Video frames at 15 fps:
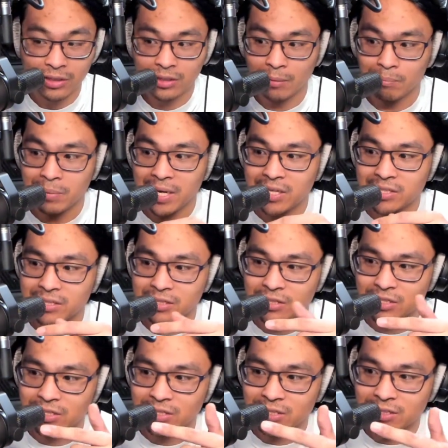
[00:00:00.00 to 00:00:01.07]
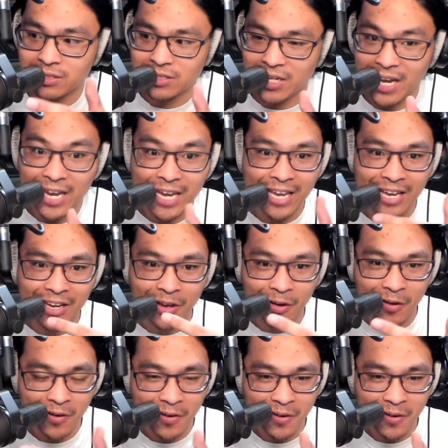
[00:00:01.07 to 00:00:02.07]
The bass is just staying,